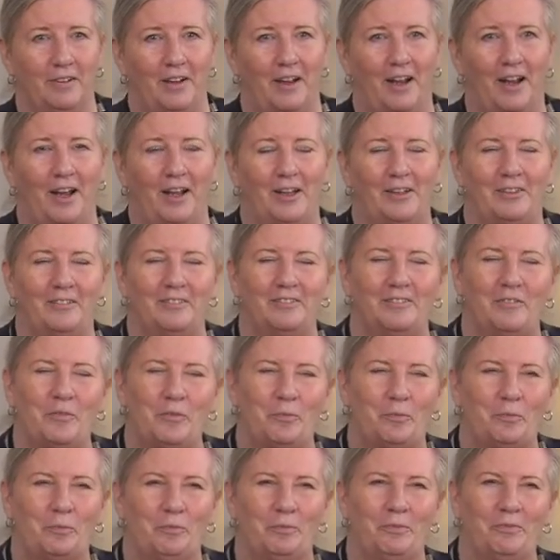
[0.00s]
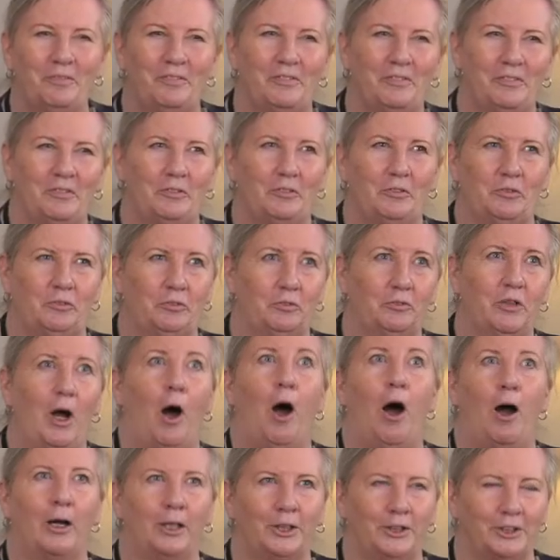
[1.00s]

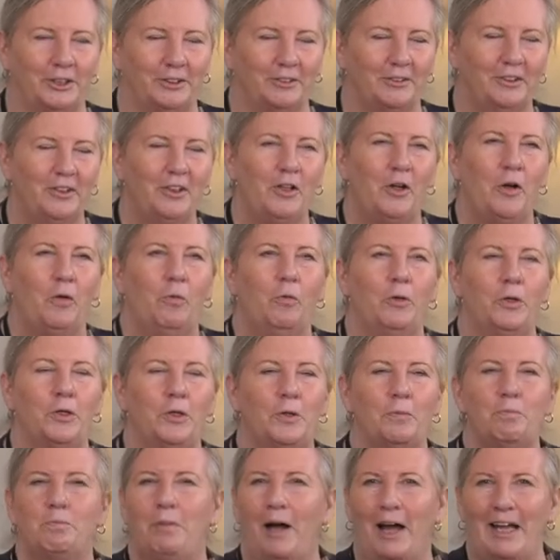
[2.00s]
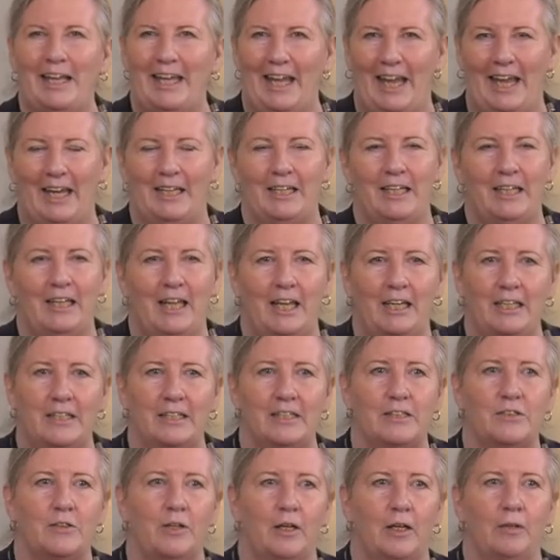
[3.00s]
auction where you can buy candy
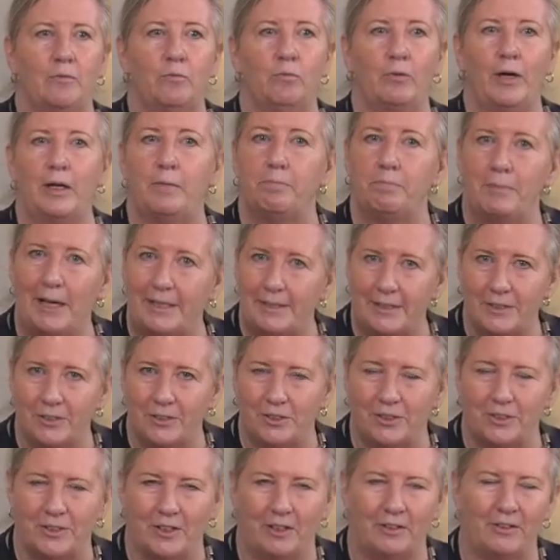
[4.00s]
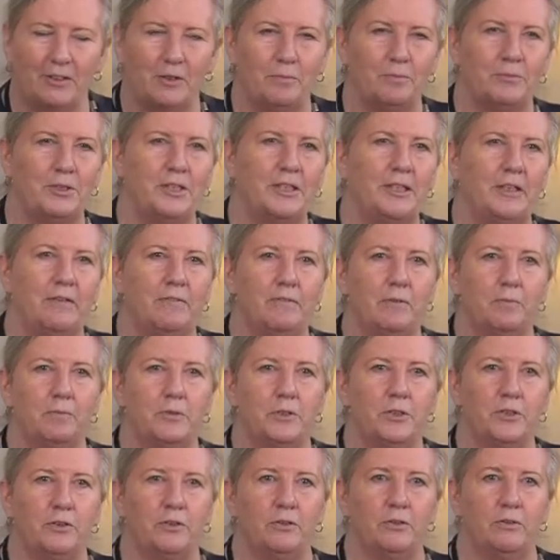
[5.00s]
canes and write messages on them to give them
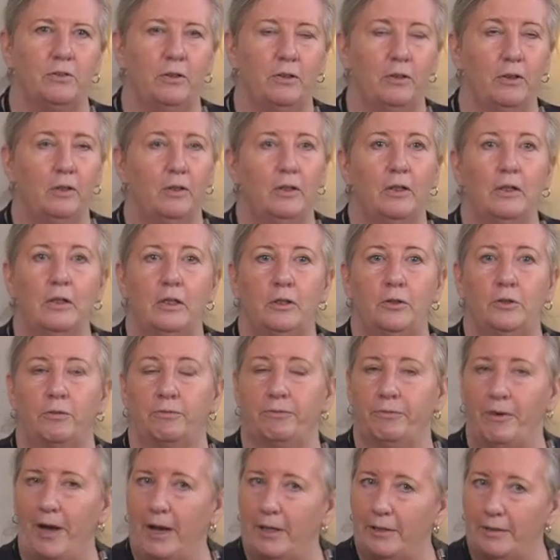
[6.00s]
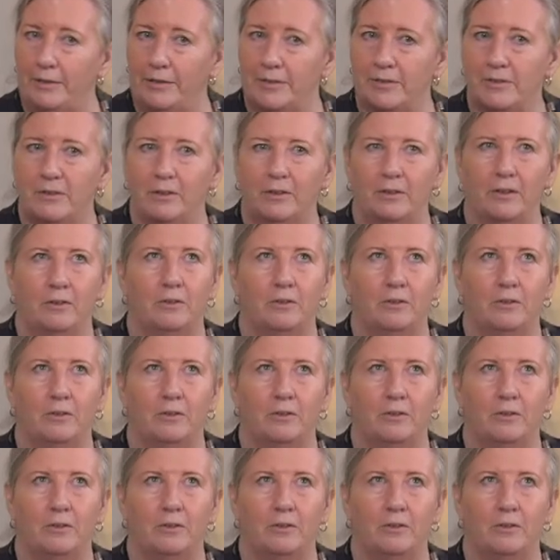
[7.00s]
to your friends,